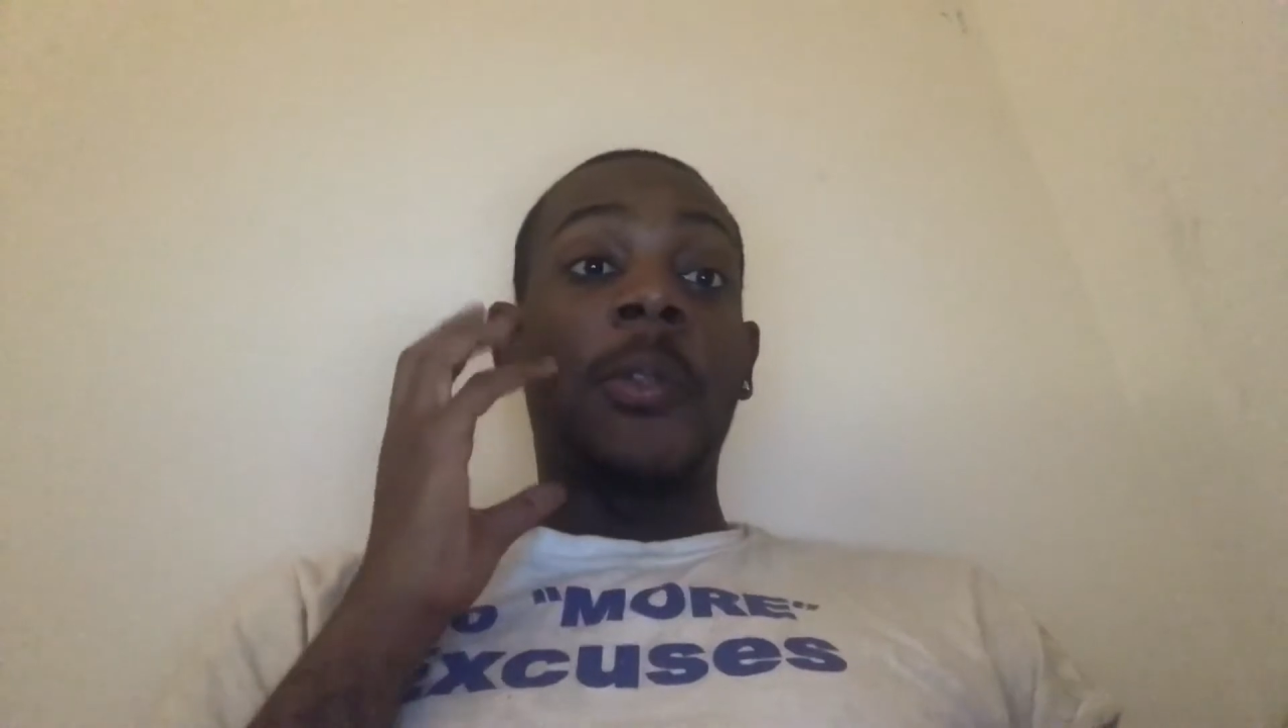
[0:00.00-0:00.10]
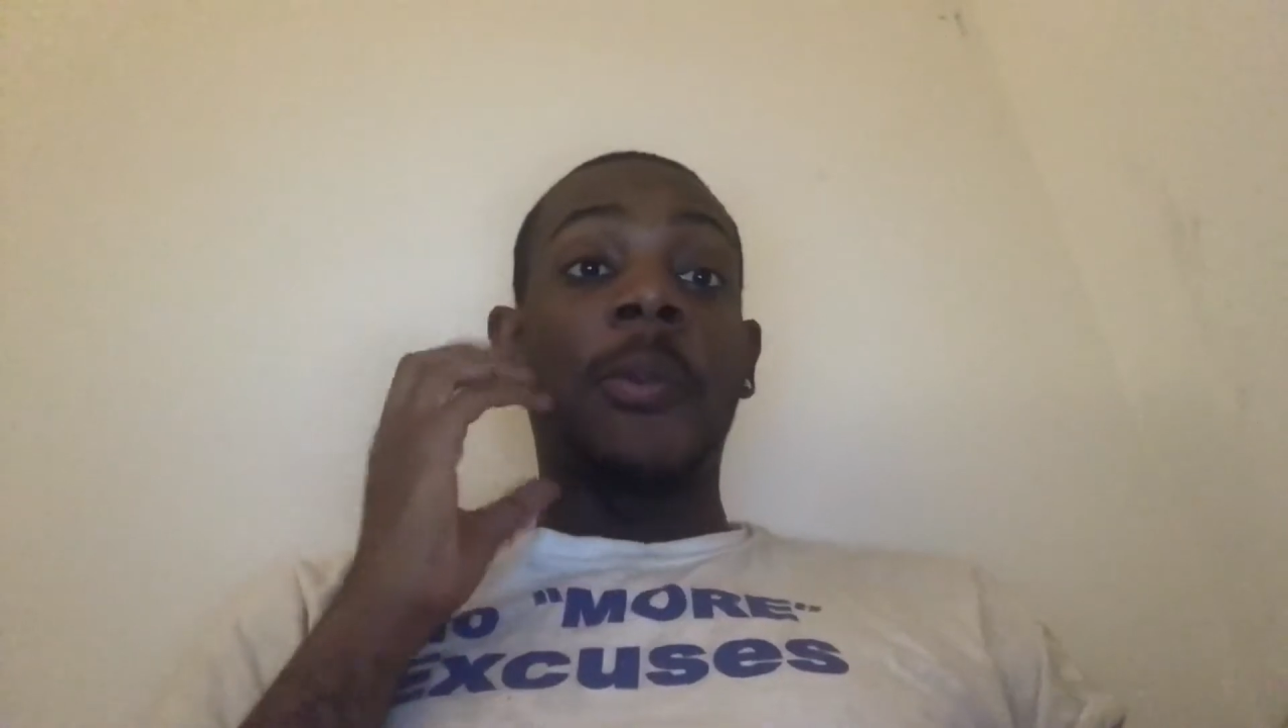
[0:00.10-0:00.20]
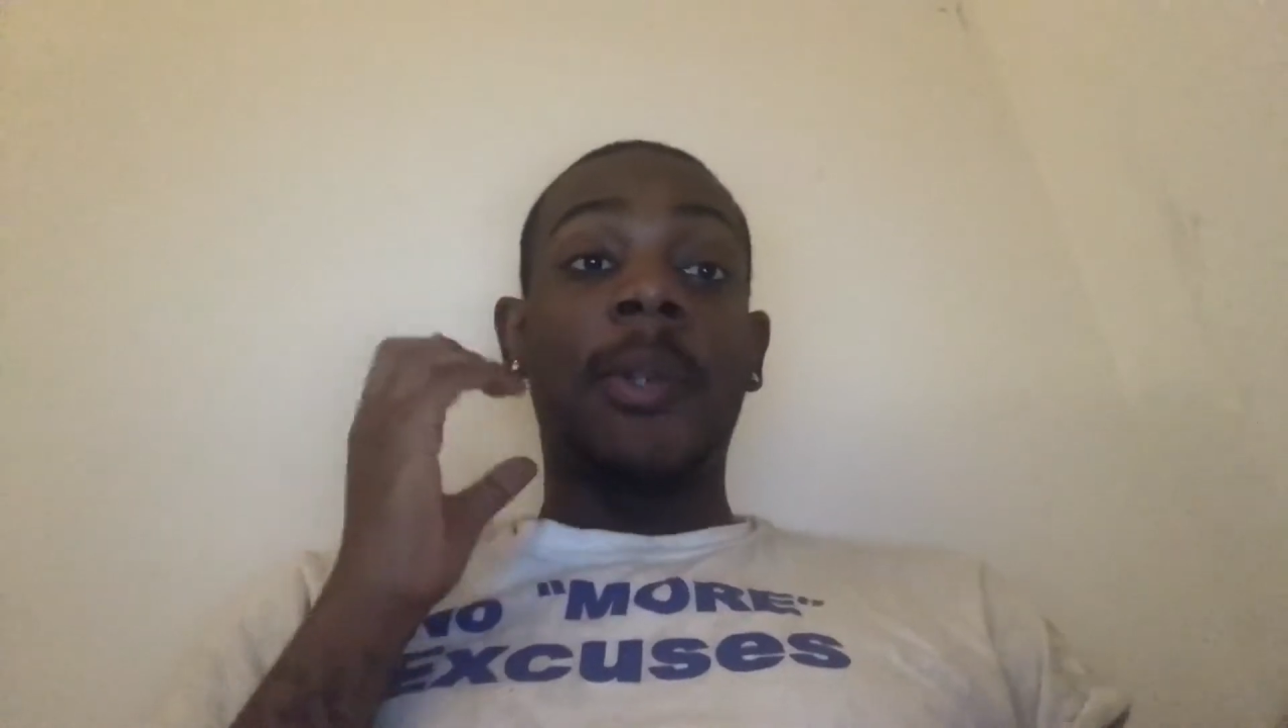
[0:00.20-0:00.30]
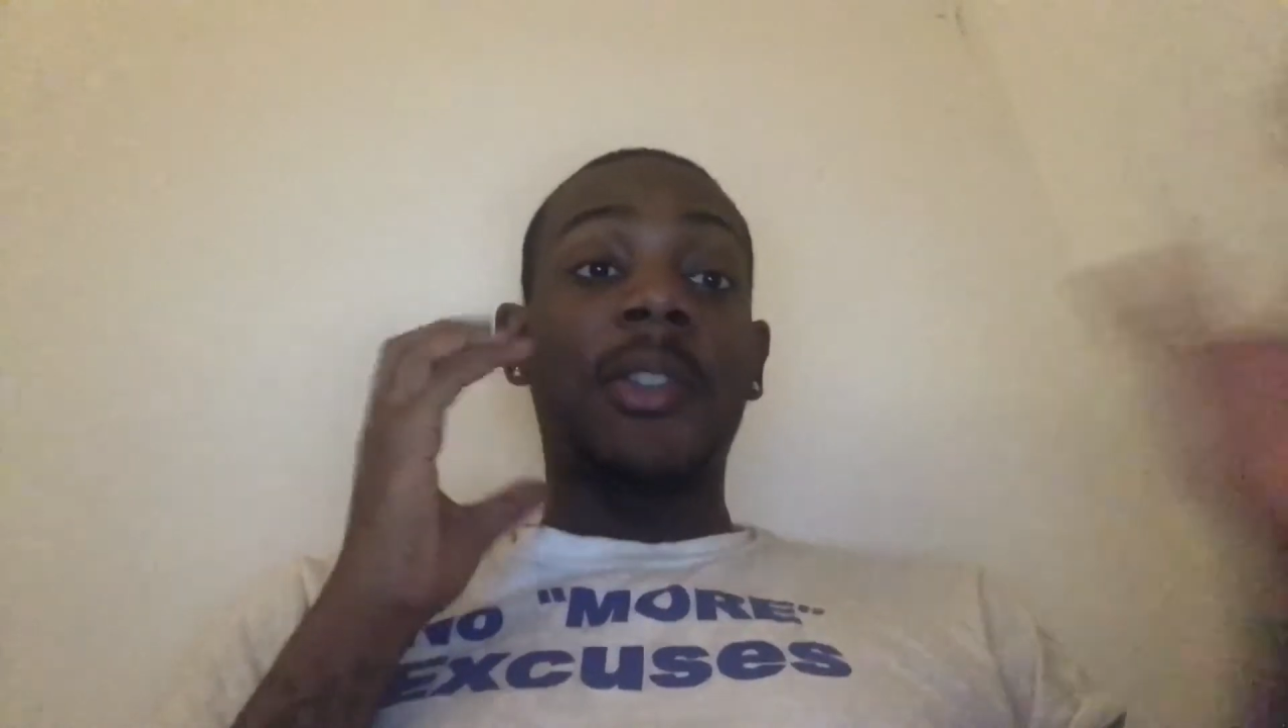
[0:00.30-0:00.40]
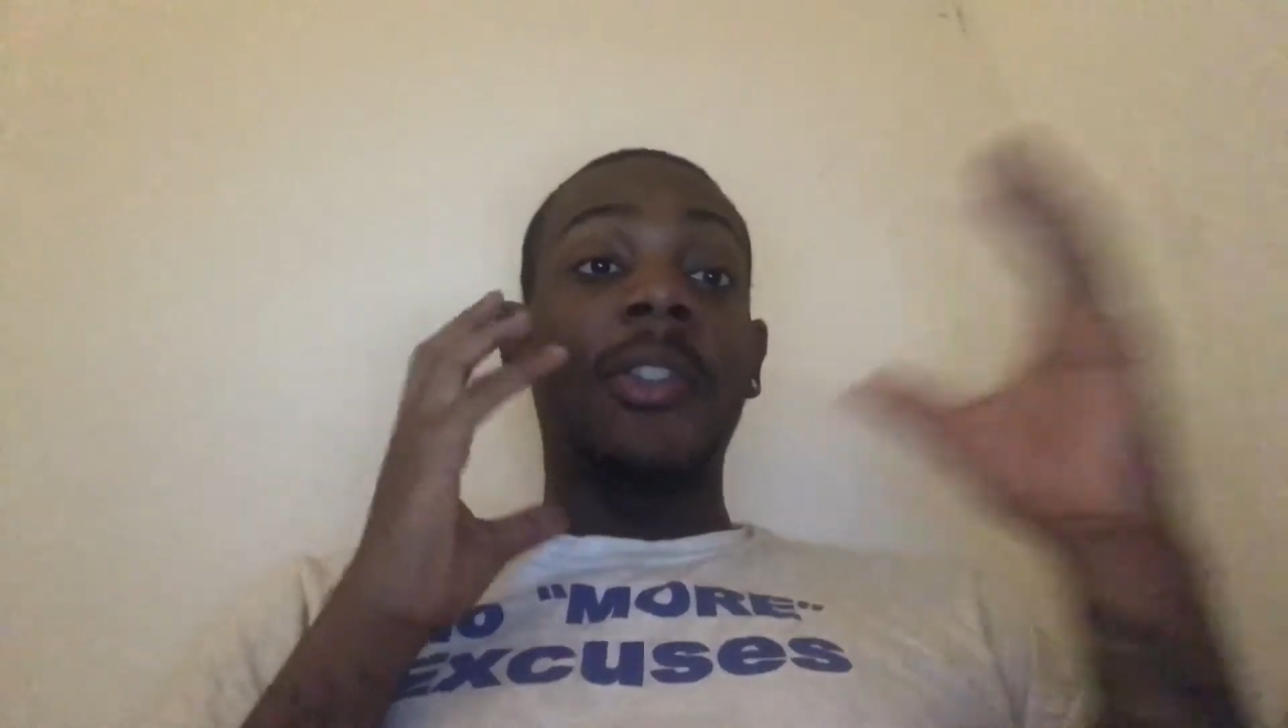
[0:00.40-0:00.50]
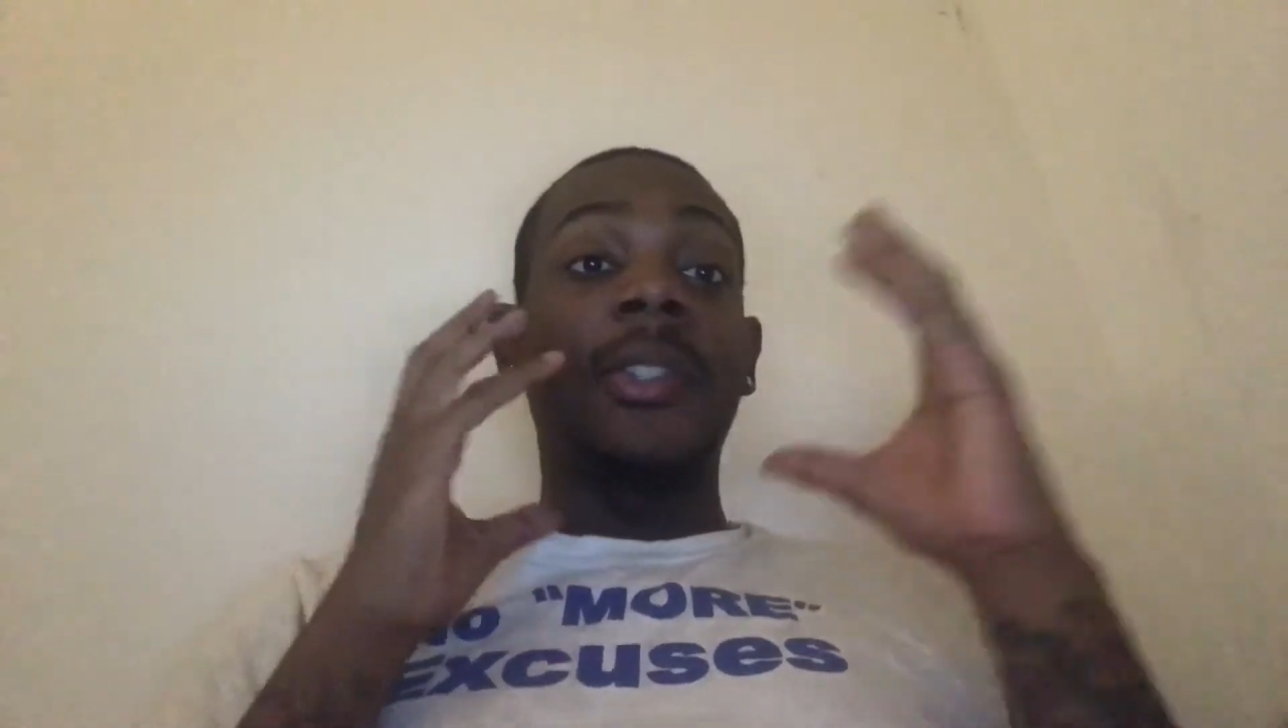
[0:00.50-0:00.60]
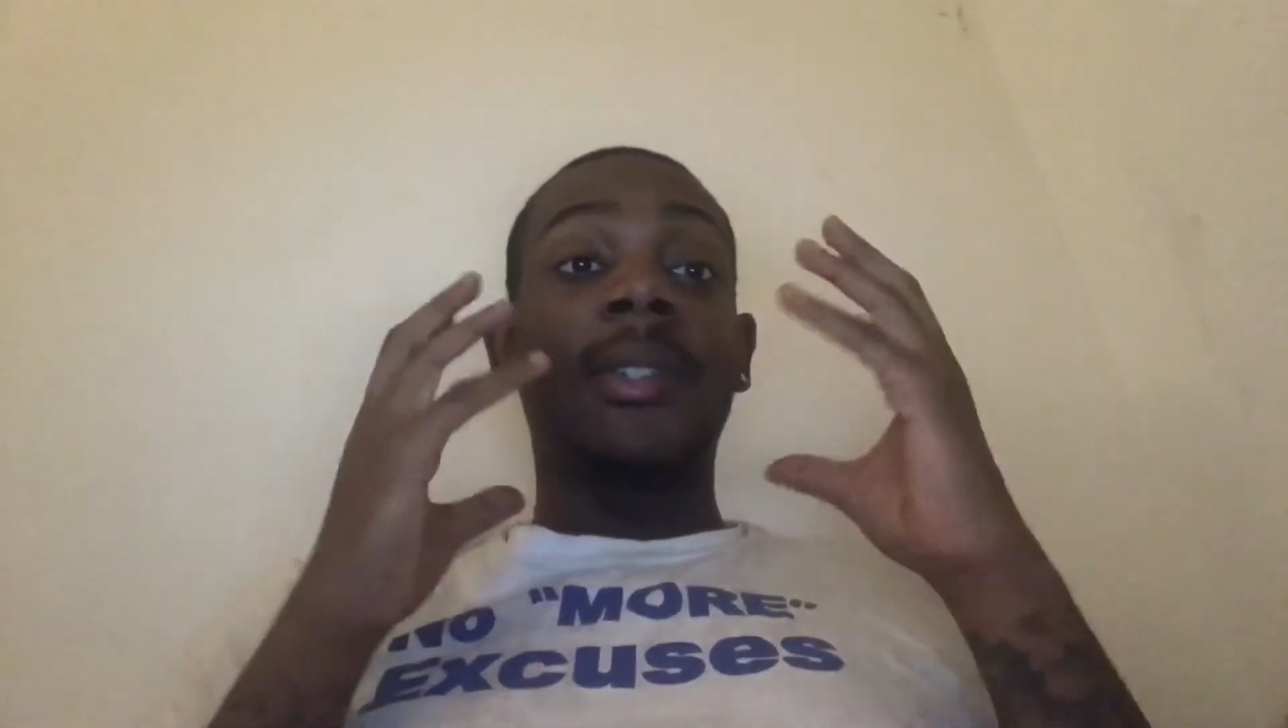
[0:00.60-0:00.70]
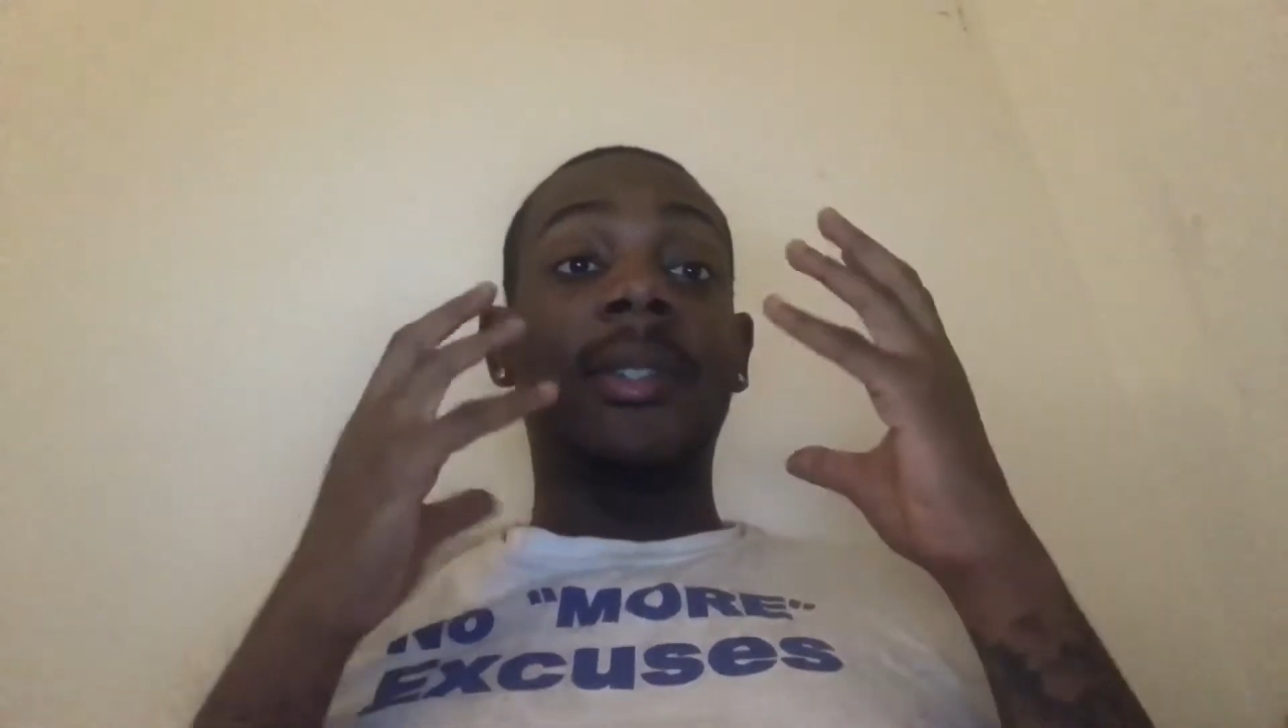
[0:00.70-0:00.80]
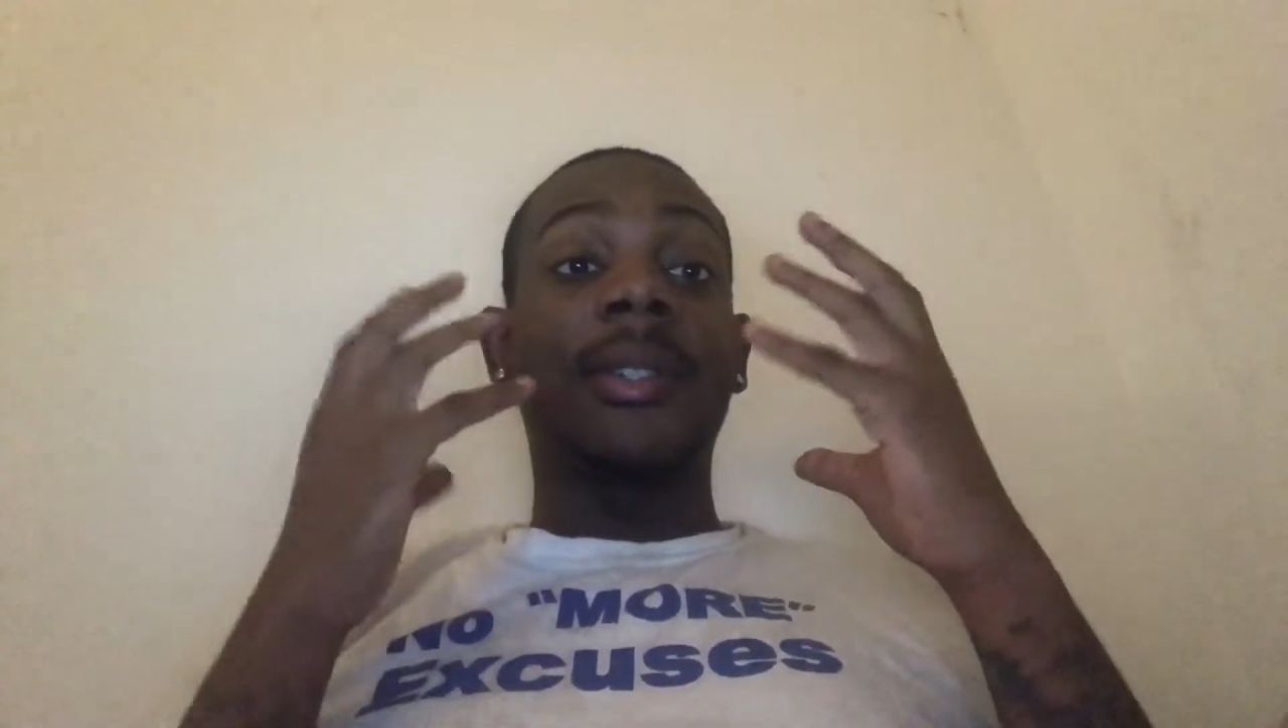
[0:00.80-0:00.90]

expressions